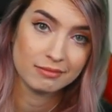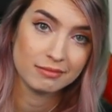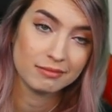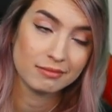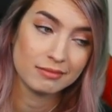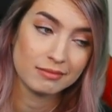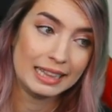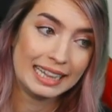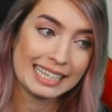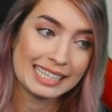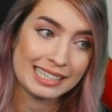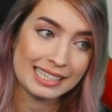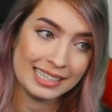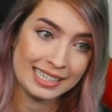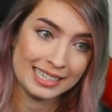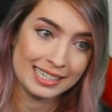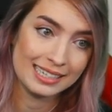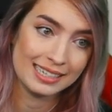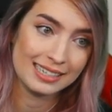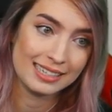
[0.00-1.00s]

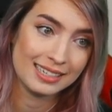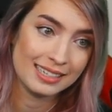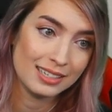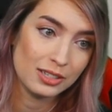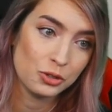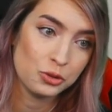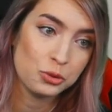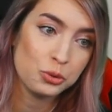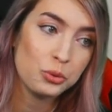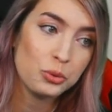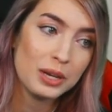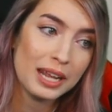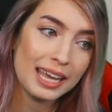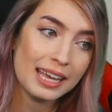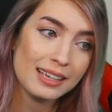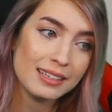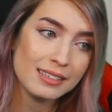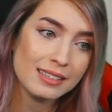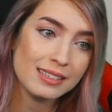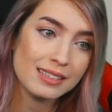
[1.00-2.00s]
Listen, 2
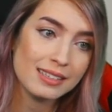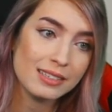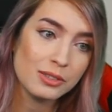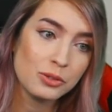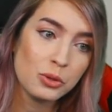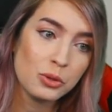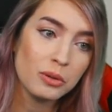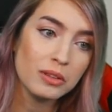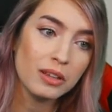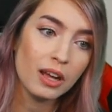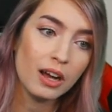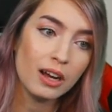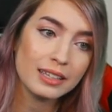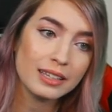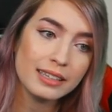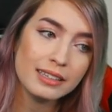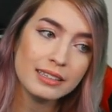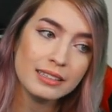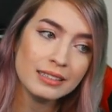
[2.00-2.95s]
days, no login,